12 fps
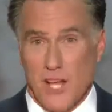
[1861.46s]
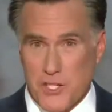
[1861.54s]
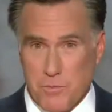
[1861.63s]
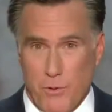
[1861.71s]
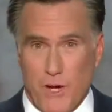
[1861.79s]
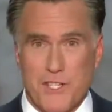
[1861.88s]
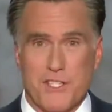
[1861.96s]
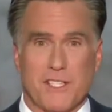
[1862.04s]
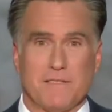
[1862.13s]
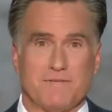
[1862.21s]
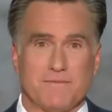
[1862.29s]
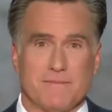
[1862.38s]
As
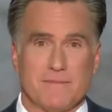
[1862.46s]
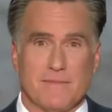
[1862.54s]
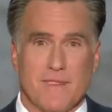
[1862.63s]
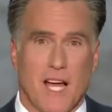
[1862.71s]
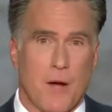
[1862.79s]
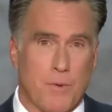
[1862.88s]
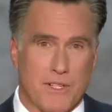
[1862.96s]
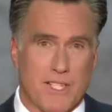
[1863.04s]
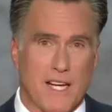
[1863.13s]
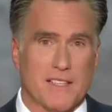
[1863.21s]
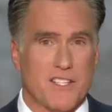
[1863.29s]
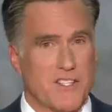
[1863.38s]
president, I'll
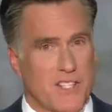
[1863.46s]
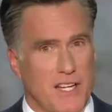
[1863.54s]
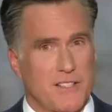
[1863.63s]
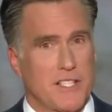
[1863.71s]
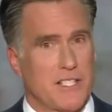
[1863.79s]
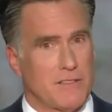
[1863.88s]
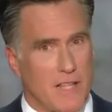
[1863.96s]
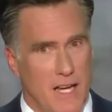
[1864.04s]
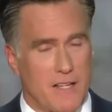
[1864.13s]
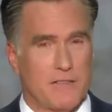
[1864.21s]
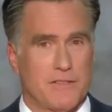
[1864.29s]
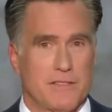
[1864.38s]
protect the sanctity of
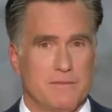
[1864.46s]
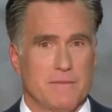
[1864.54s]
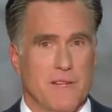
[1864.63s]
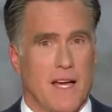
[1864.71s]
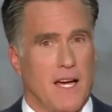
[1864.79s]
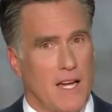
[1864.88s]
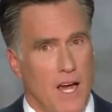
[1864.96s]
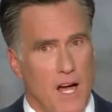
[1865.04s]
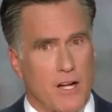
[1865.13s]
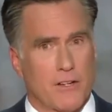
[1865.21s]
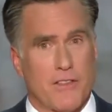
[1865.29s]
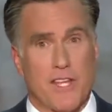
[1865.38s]
life. I'll
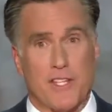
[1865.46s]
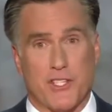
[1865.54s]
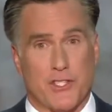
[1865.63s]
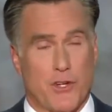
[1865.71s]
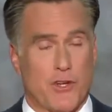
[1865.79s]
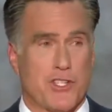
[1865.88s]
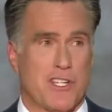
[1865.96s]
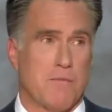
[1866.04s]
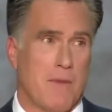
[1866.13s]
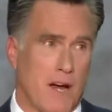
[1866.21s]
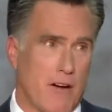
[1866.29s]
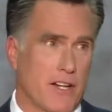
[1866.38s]
honor the institution
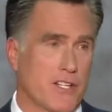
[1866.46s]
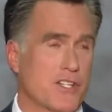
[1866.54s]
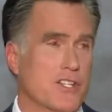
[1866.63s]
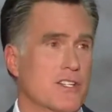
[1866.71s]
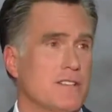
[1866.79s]
of marriage.